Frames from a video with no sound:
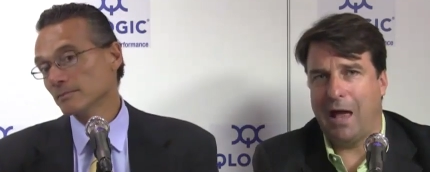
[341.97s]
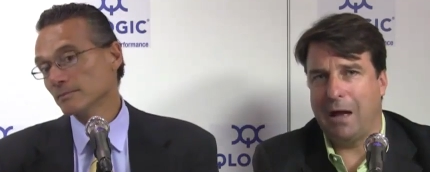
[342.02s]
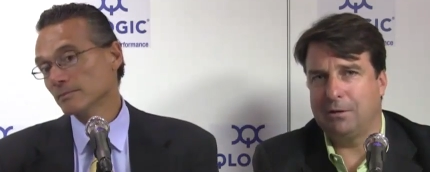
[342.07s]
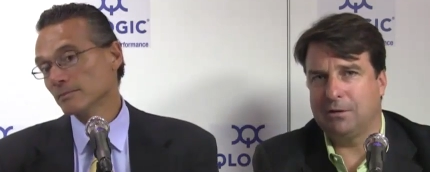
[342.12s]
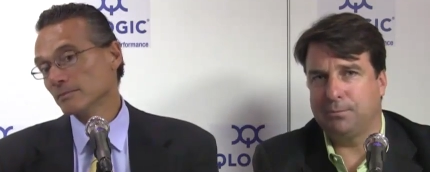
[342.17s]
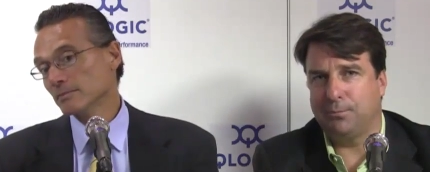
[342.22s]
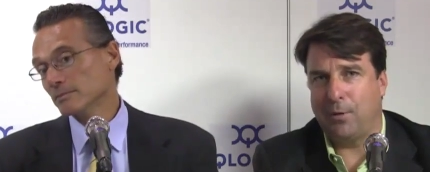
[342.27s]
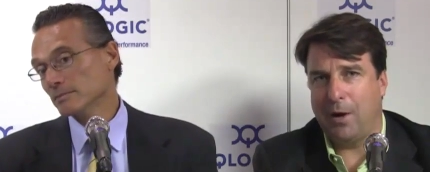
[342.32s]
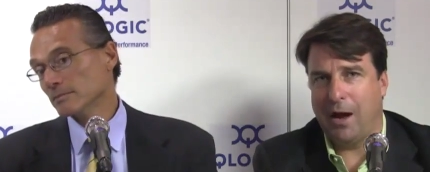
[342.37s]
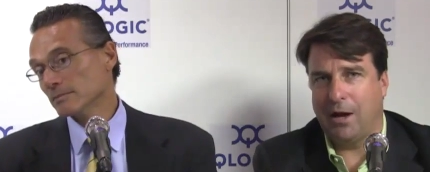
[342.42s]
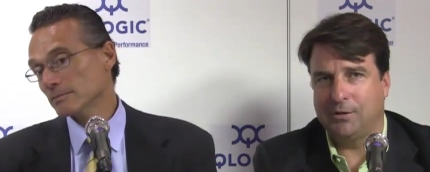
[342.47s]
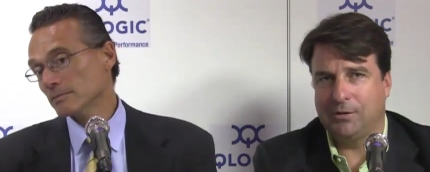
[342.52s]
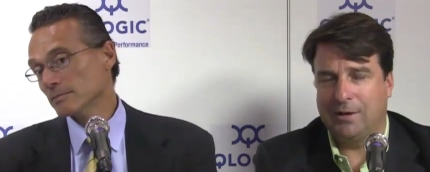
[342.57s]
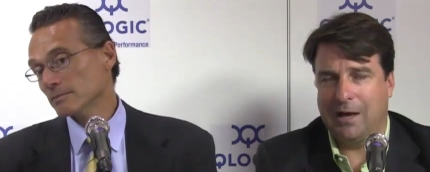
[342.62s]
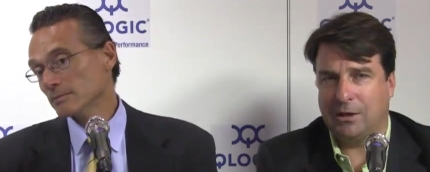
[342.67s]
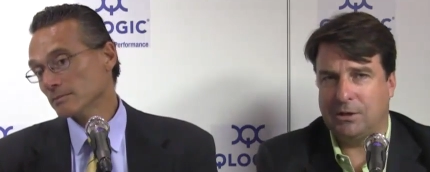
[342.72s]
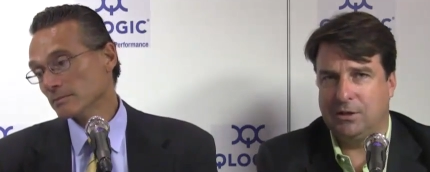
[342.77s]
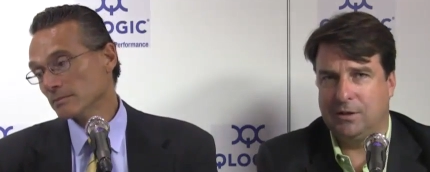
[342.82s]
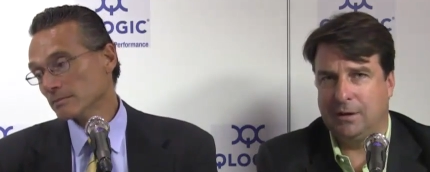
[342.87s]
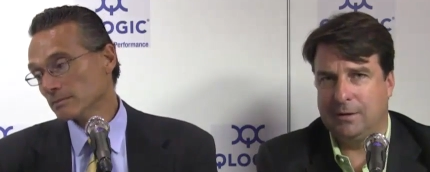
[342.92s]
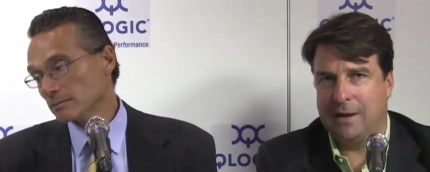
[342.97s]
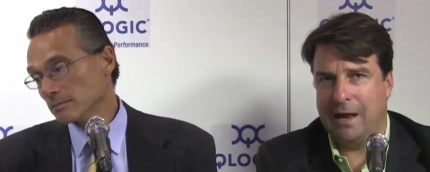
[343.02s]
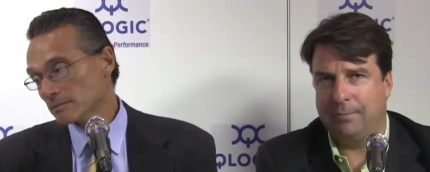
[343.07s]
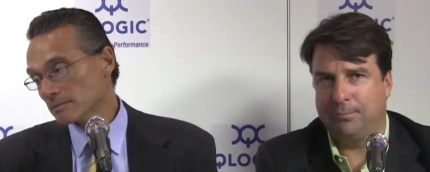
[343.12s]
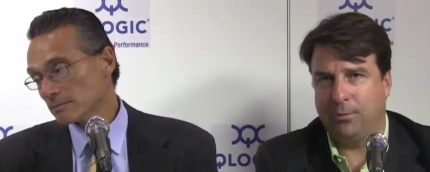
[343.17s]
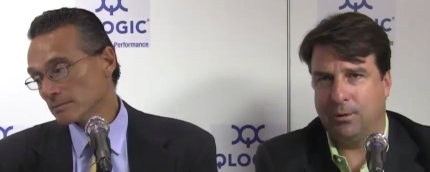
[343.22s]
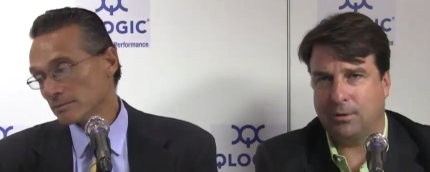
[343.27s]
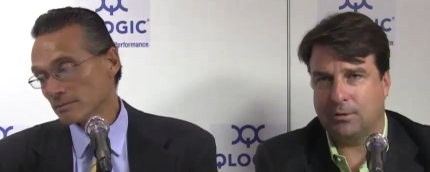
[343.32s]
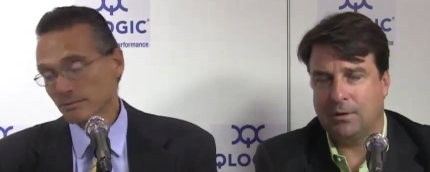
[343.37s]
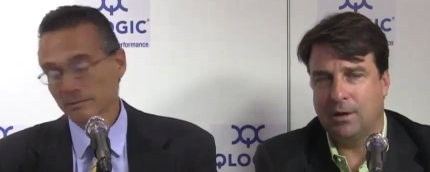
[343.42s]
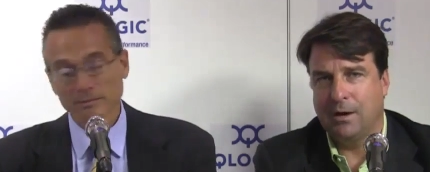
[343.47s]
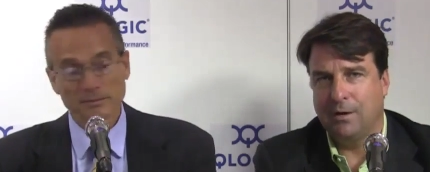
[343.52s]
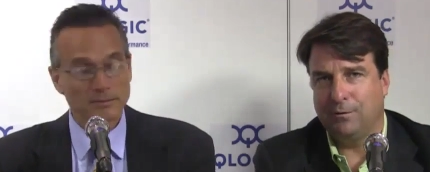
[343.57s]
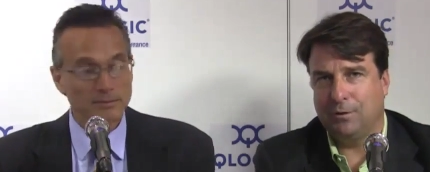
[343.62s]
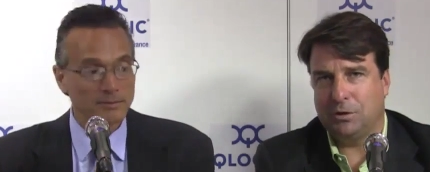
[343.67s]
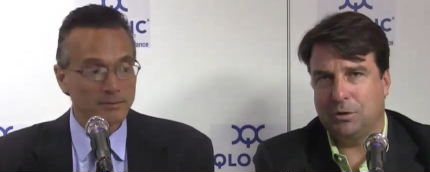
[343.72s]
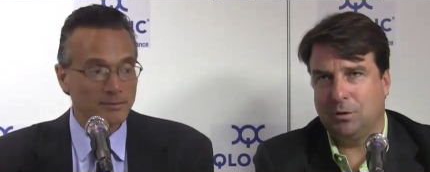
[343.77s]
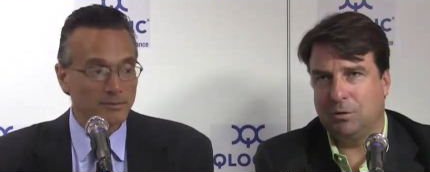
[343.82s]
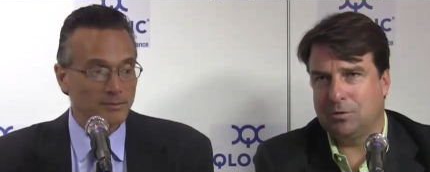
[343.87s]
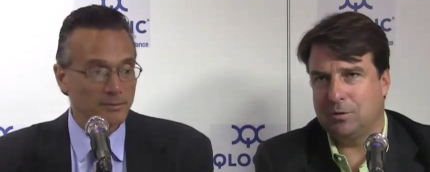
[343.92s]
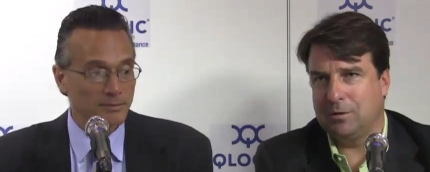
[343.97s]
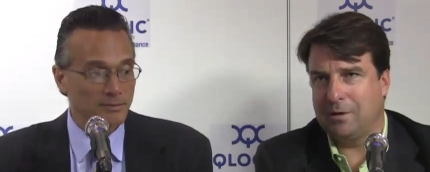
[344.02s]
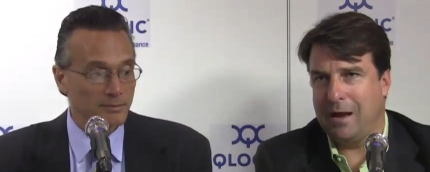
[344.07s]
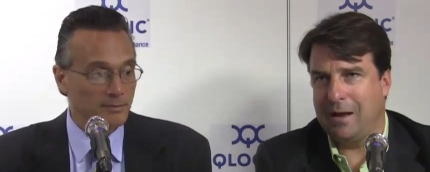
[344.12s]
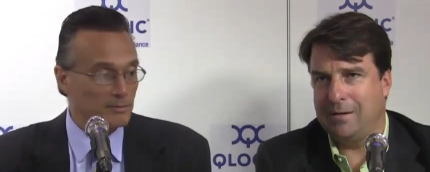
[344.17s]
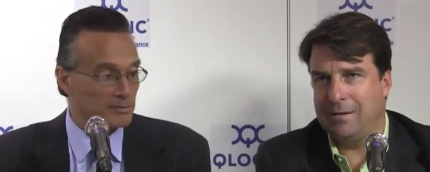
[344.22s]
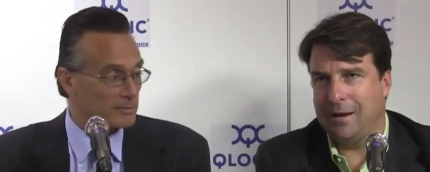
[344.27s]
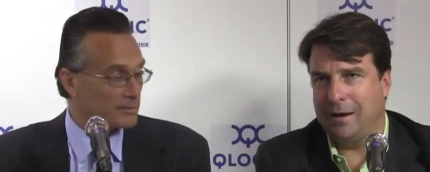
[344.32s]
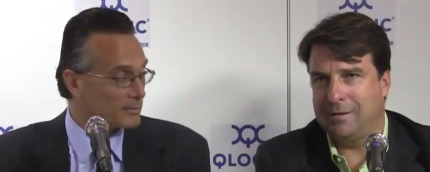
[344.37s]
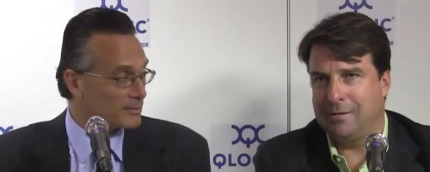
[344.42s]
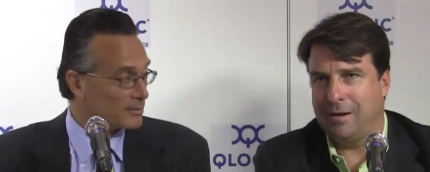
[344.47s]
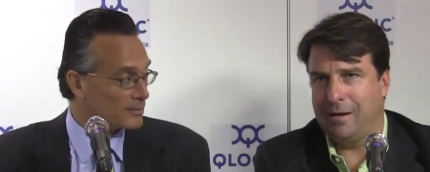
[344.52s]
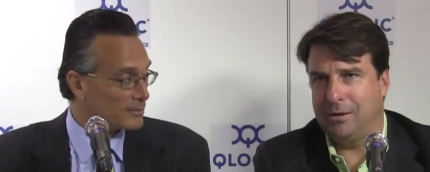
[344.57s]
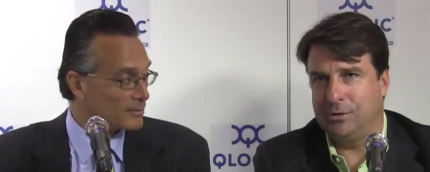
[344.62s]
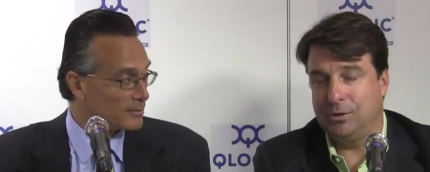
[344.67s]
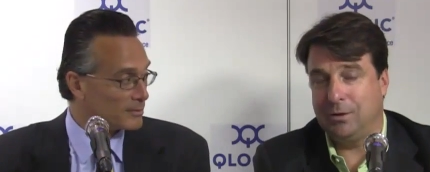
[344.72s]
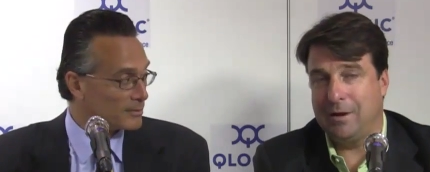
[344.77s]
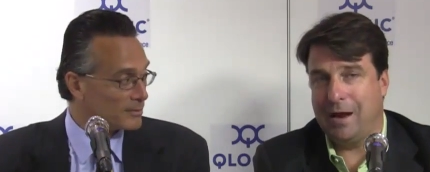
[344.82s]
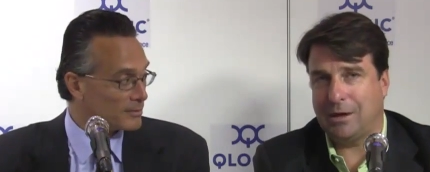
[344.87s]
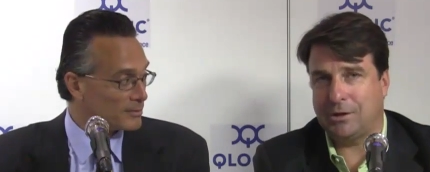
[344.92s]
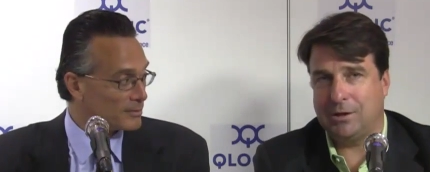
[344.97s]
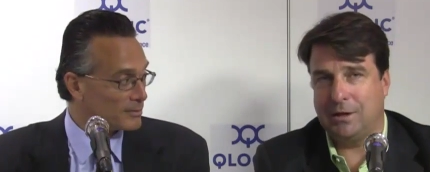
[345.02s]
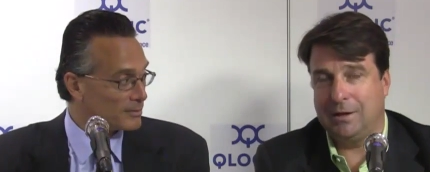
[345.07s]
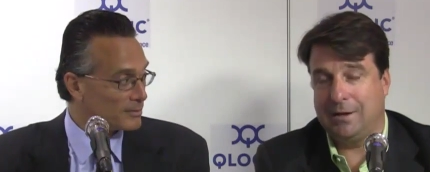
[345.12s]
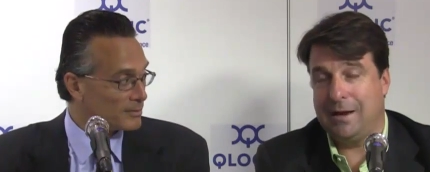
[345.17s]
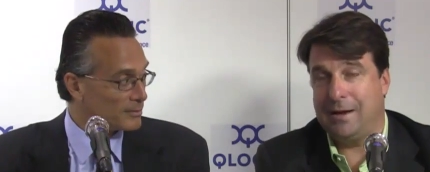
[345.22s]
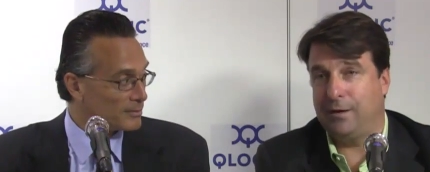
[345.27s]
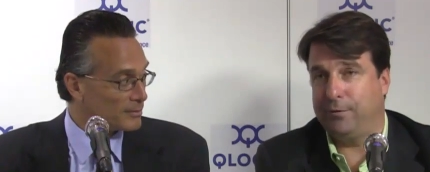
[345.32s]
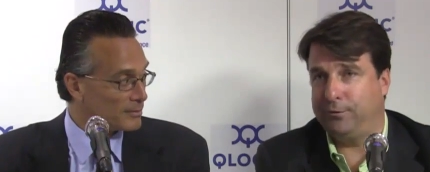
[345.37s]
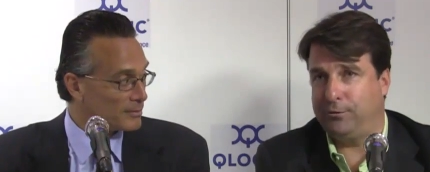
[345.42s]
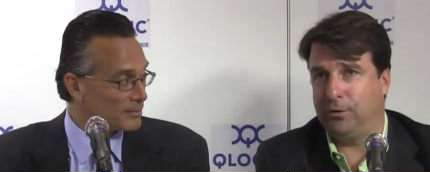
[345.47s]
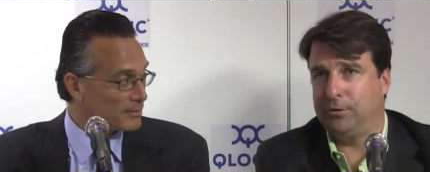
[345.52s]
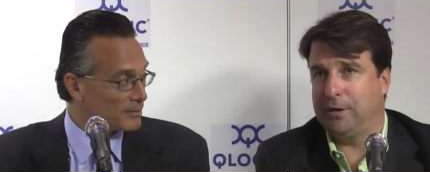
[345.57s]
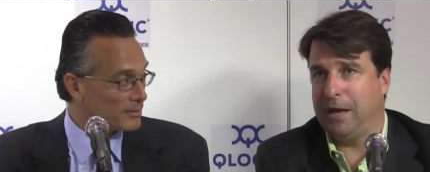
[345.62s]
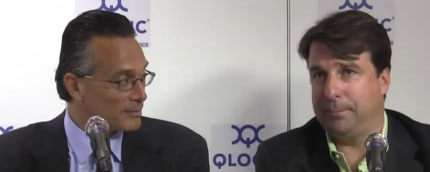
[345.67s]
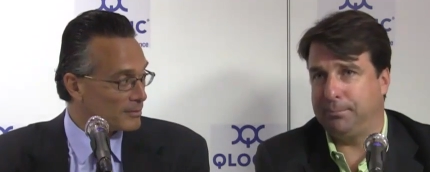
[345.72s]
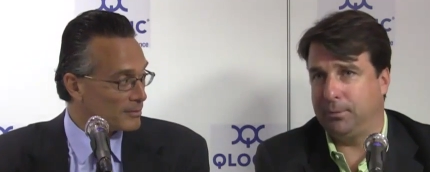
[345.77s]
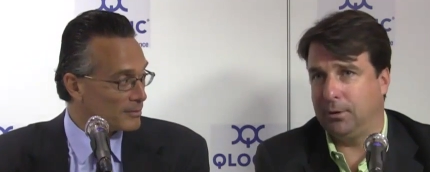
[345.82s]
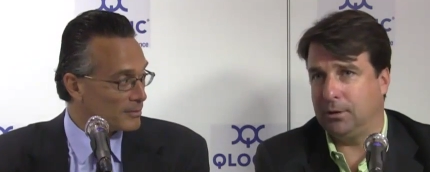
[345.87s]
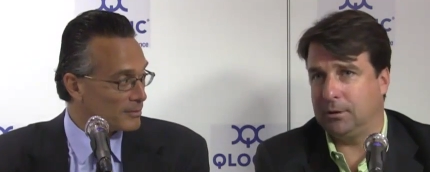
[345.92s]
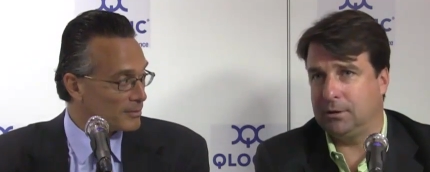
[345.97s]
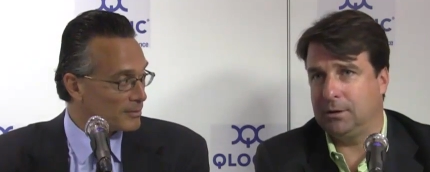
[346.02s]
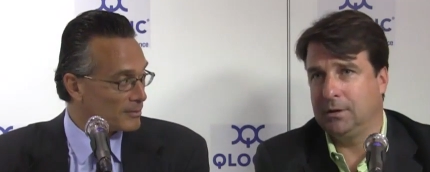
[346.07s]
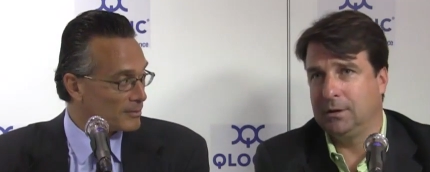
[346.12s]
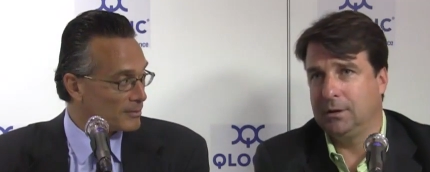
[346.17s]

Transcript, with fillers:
Speaker 1: I was browsing actually the netbooks for two hundred ninety nine dollars. You can actually get a full netbook